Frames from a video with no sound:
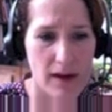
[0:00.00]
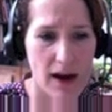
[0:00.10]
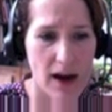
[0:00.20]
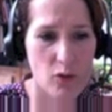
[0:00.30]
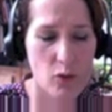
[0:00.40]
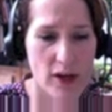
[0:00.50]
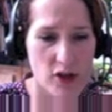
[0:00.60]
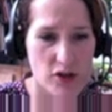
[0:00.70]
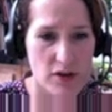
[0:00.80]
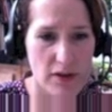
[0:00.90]
on
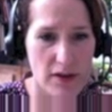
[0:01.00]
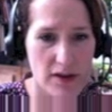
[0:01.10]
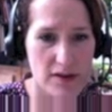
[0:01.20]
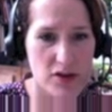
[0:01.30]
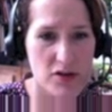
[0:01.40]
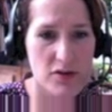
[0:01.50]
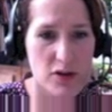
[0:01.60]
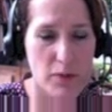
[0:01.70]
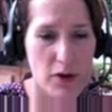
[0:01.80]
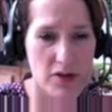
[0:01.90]
which the students
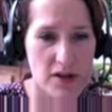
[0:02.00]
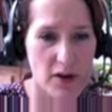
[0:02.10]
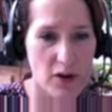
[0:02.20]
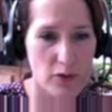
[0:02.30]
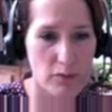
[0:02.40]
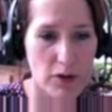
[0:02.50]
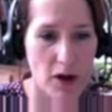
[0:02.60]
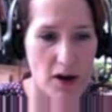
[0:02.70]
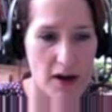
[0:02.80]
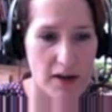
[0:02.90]
posted their own
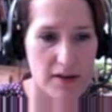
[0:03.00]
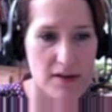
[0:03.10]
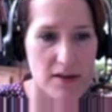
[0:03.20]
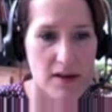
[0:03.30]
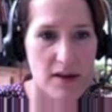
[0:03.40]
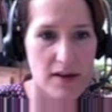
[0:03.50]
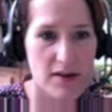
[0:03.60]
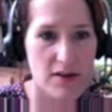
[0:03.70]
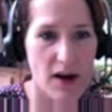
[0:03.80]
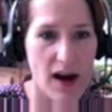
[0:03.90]
blogs. And
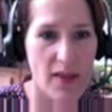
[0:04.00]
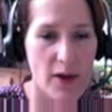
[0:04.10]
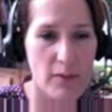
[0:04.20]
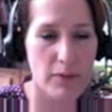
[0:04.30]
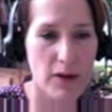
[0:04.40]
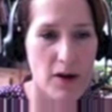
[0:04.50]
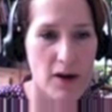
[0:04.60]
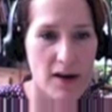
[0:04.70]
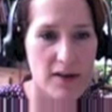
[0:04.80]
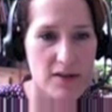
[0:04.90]
so on their
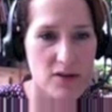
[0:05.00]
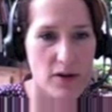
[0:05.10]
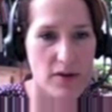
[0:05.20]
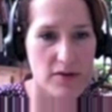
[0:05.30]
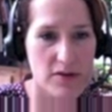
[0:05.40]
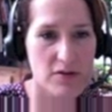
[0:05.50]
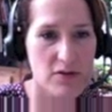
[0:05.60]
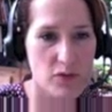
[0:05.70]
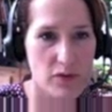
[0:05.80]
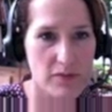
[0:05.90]
blogs is where the
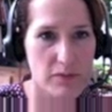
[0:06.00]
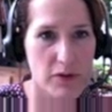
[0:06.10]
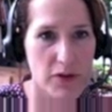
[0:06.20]
students would put